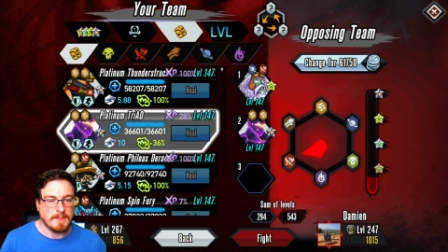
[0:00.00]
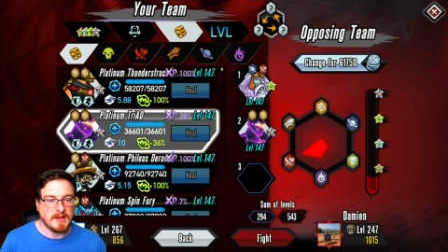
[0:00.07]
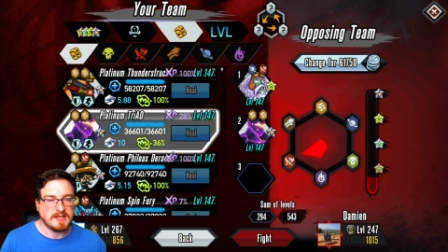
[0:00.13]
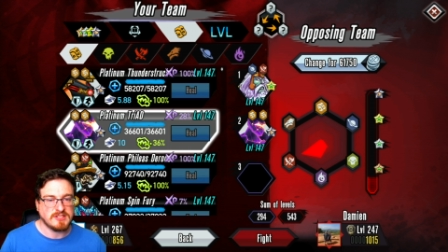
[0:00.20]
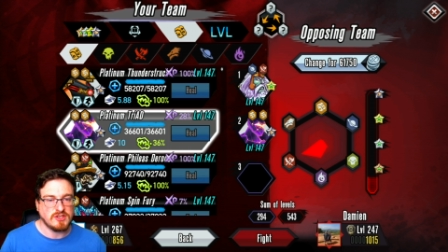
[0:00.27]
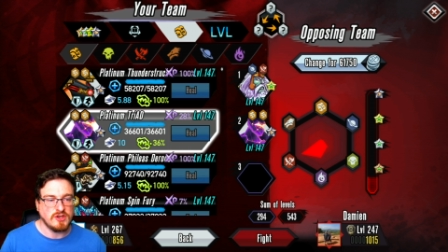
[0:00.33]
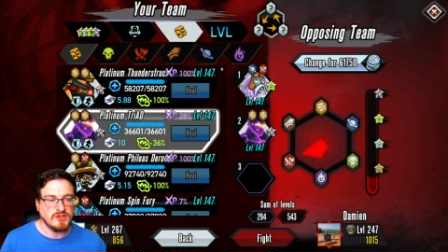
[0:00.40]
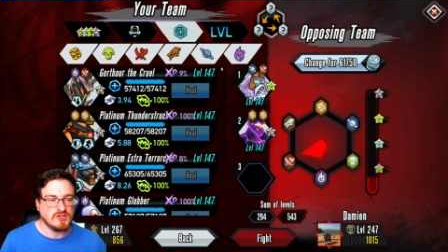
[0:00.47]

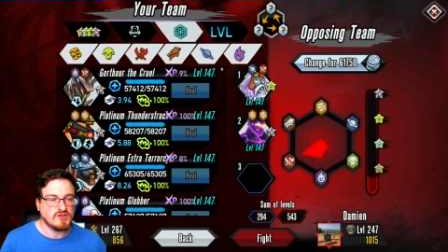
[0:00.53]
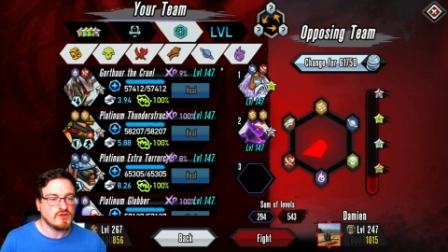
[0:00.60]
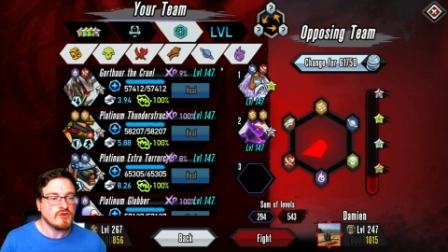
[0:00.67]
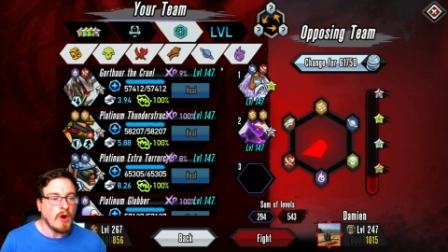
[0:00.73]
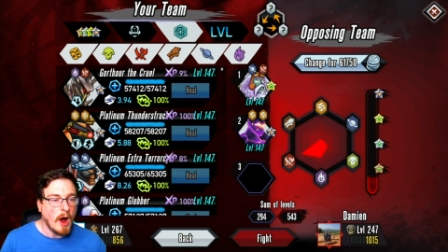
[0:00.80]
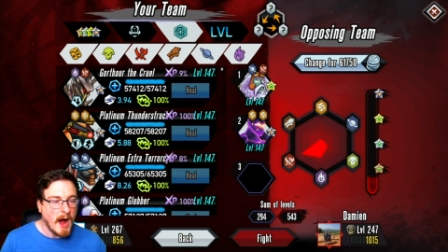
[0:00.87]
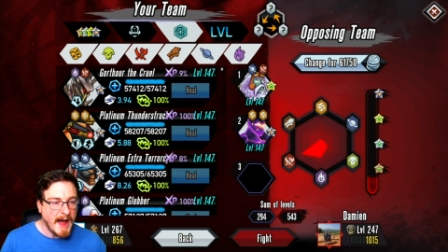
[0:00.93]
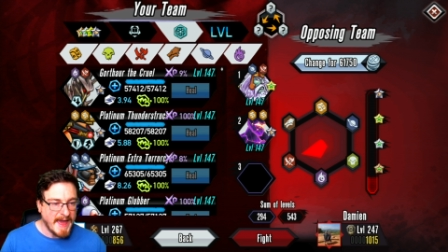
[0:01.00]
Let's use
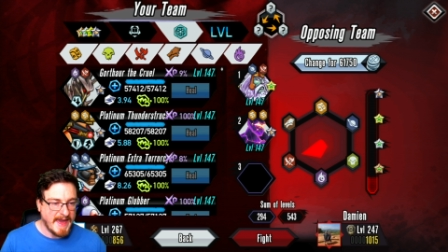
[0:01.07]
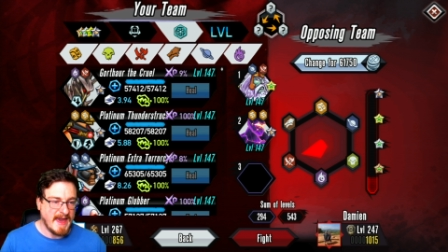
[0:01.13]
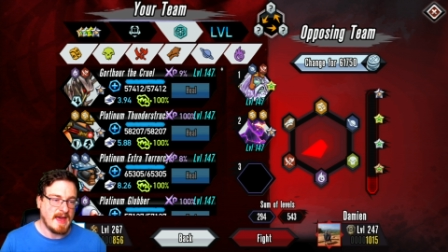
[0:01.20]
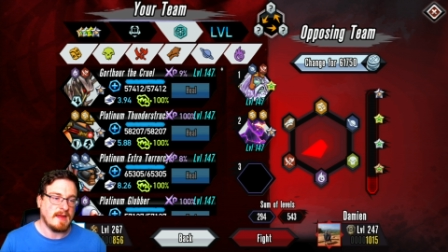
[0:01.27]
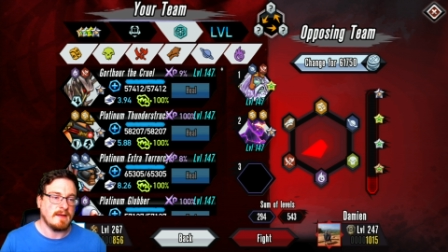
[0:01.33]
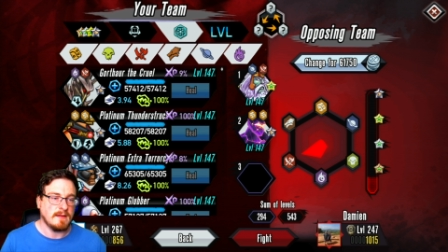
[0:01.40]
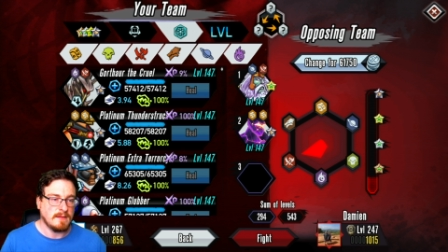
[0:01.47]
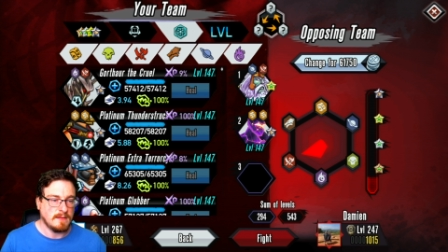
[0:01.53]

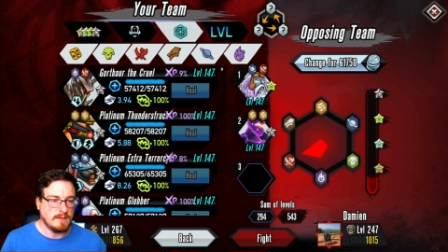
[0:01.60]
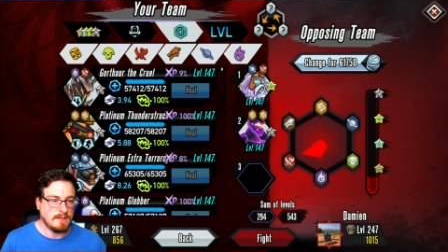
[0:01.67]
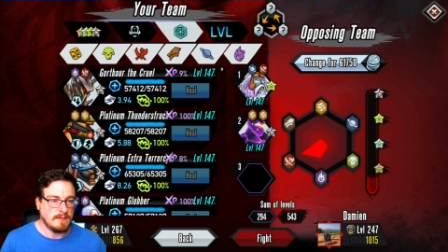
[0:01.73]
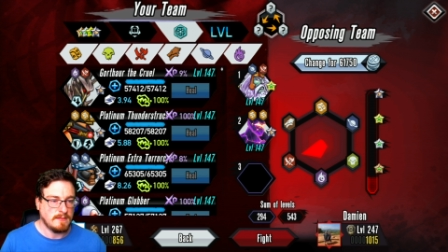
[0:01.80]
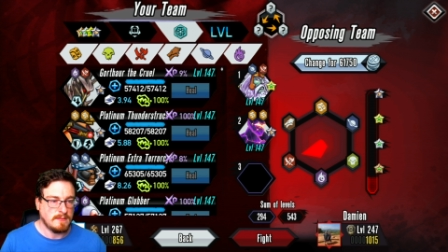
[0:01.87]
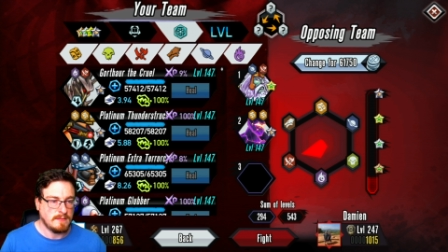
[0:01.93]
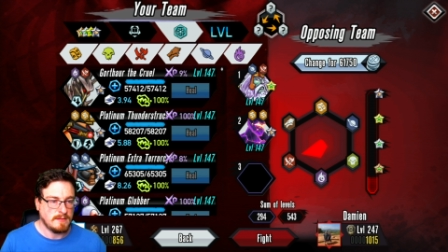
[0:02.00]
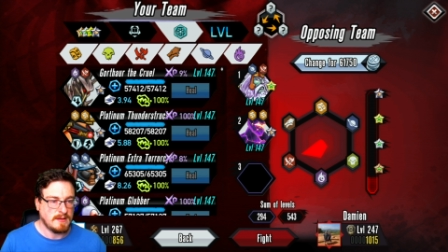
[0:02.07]
Dryad
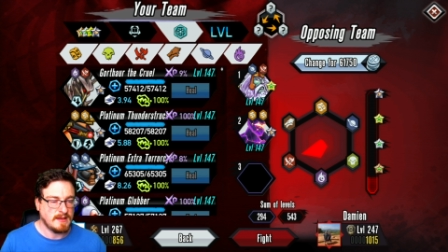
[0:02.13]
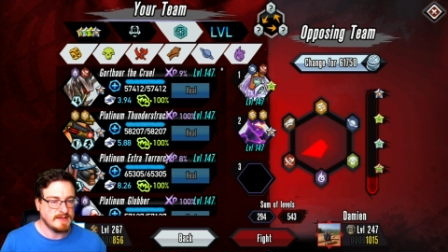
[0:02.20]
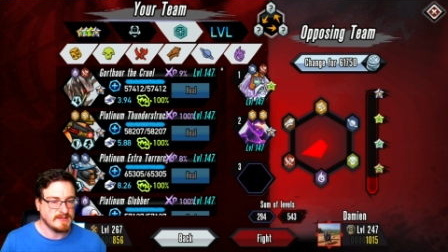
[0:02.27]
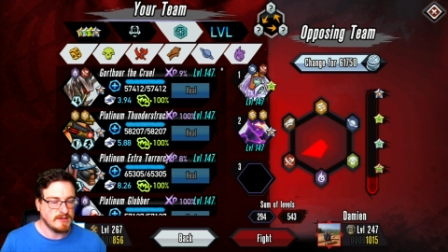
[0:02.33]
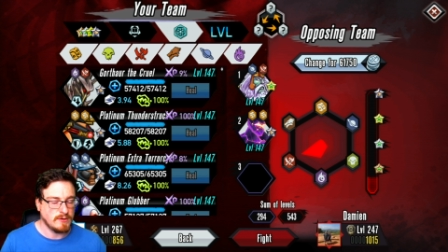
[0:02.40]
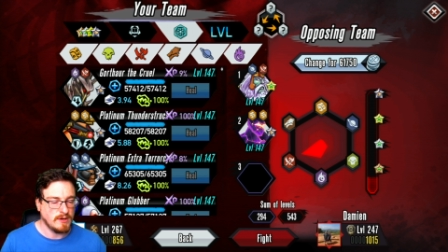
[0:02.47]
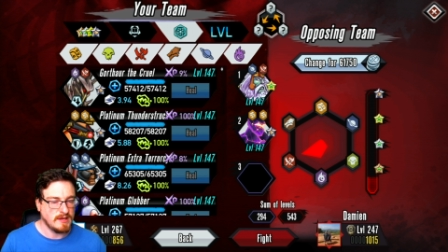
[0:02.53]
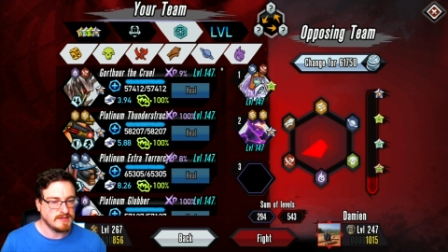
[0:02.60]
as
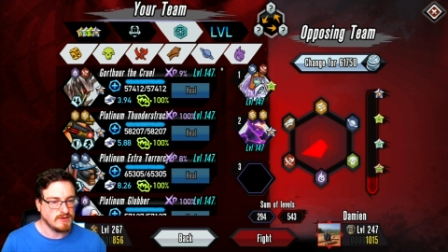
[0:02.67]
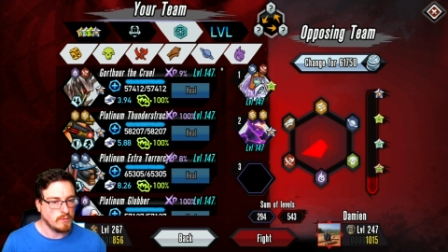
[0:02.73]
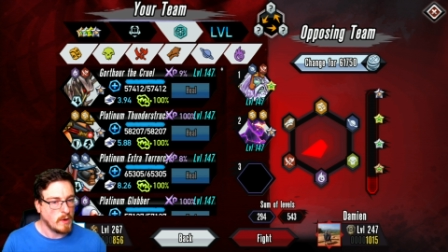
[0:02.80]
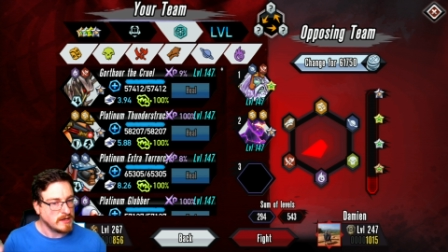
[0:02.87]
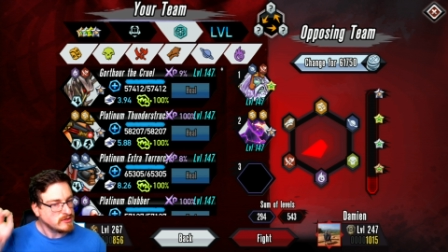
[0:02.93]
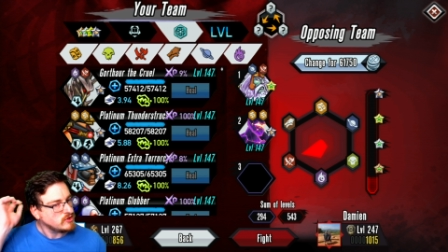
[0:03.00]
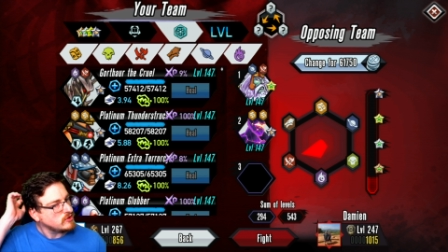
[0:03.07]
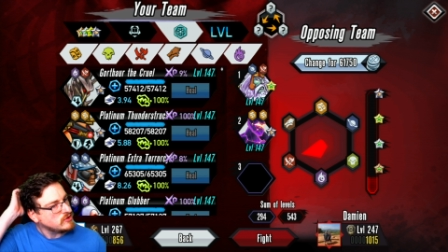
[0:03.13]
a as a
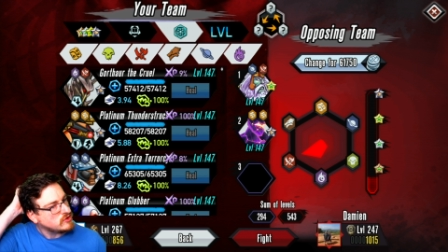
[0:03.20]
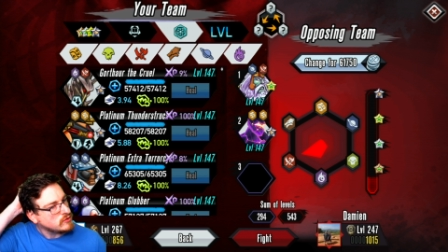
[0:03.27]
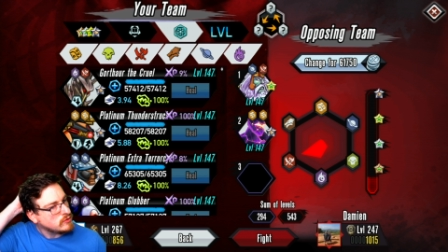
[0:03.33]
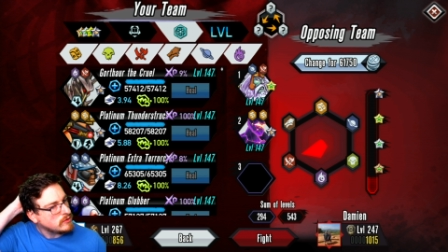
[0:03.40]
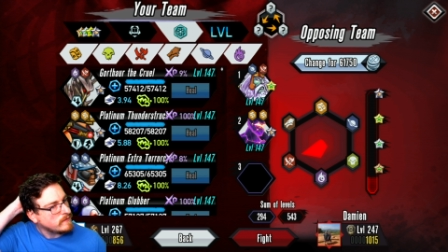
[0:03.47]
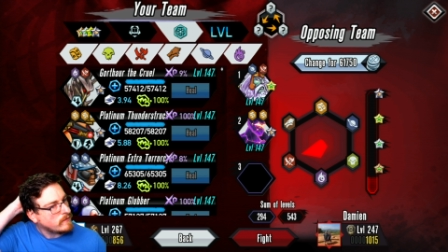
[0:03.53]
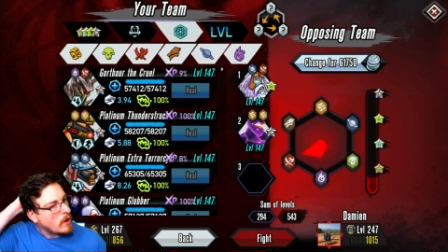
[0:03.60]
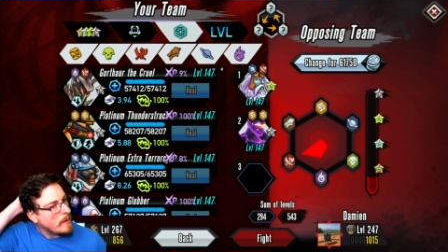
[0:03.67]
one-two
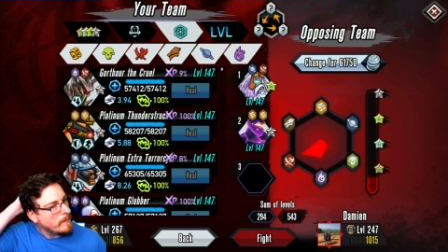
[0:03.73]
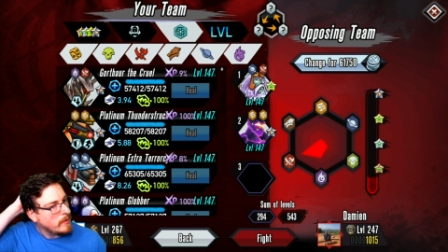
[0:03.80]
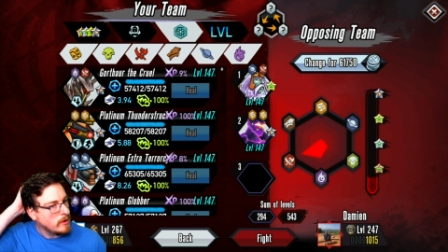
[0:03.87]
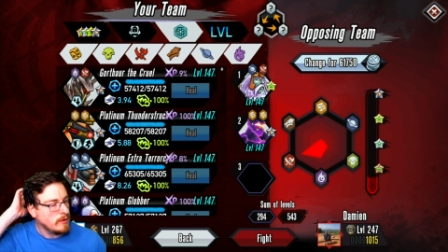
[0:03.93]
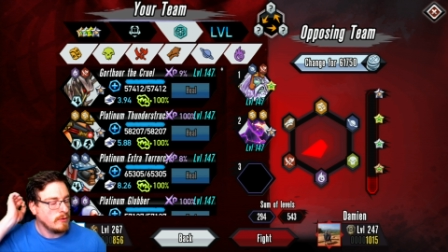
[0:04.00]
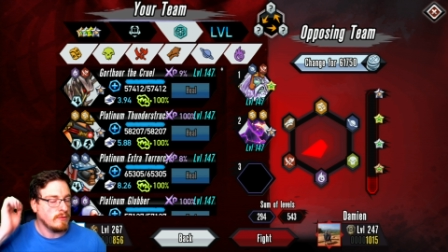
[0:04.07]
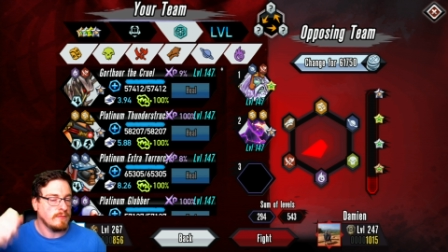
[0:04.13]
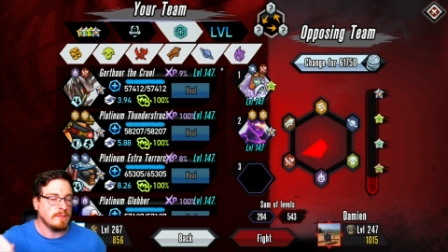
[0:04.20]
sort of
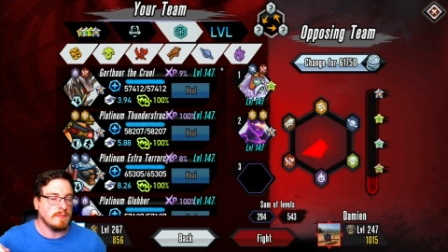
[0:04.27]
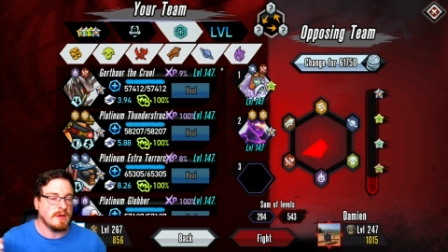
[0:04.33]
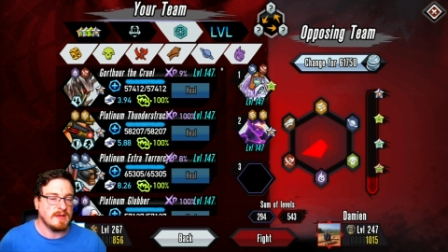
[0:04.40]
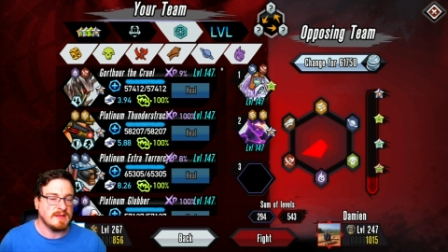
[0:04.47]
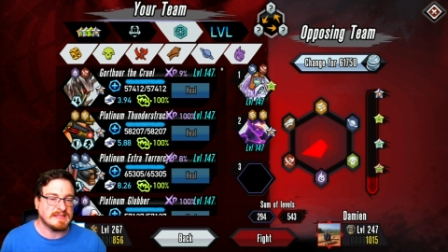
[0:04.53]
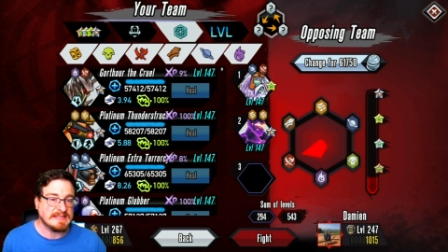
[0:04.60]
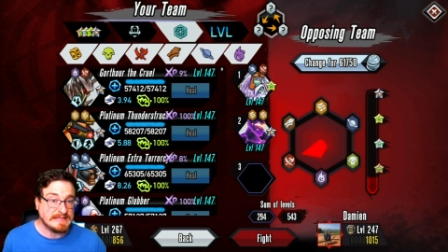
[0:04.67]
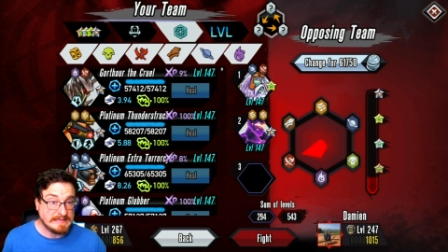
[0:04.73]
combo
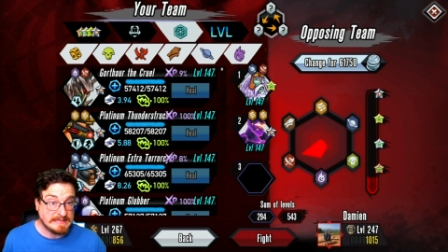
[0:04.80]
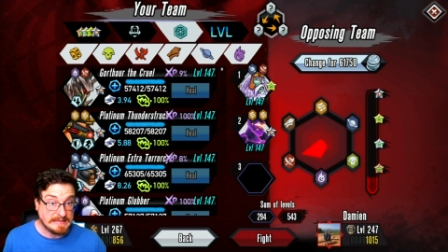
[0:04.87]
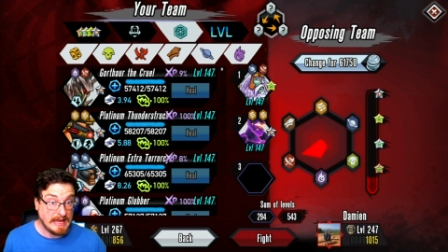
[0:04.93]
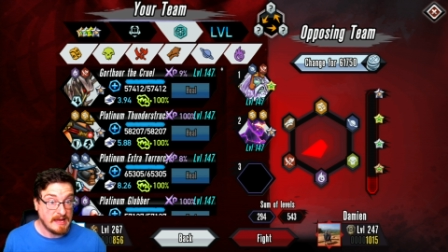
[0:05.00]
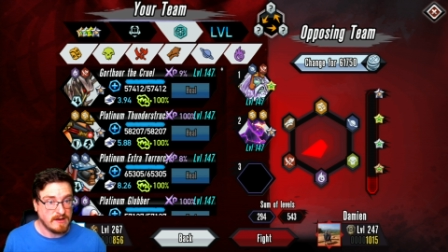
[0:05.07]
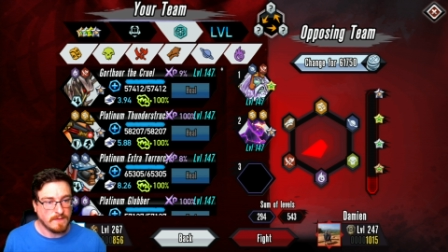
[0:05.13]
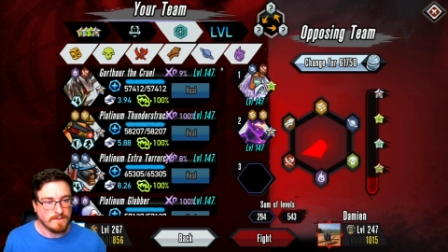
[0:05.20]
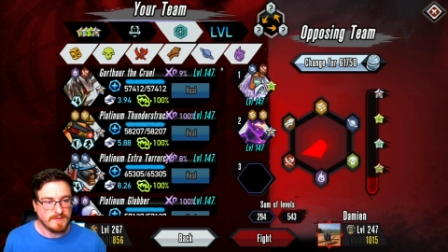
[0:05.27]

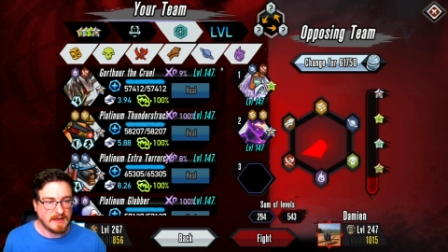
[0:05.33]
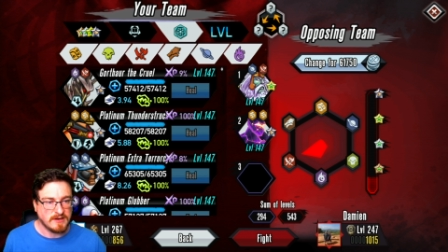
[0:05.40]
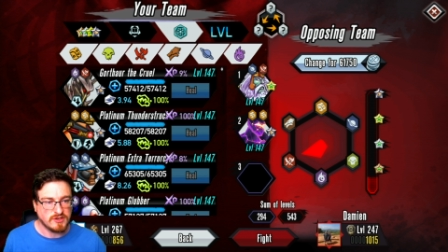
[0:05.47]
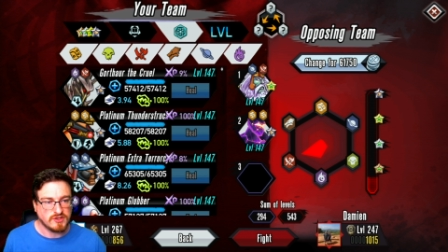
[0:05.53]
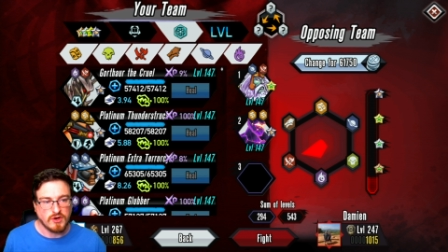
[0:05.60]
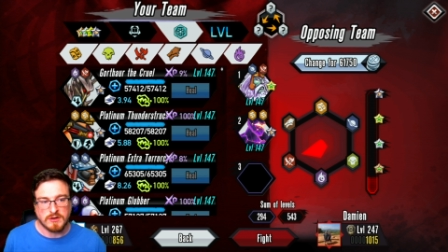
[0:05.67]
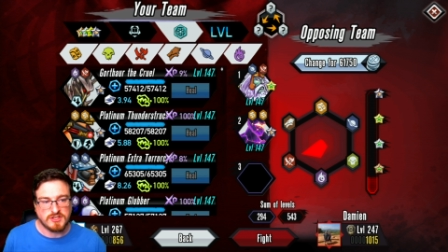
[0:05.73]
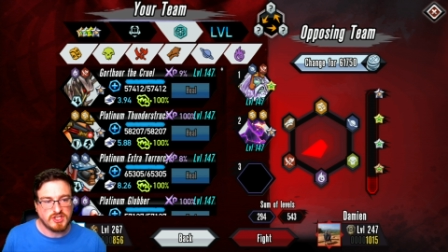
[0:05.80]
instead of Thundershock,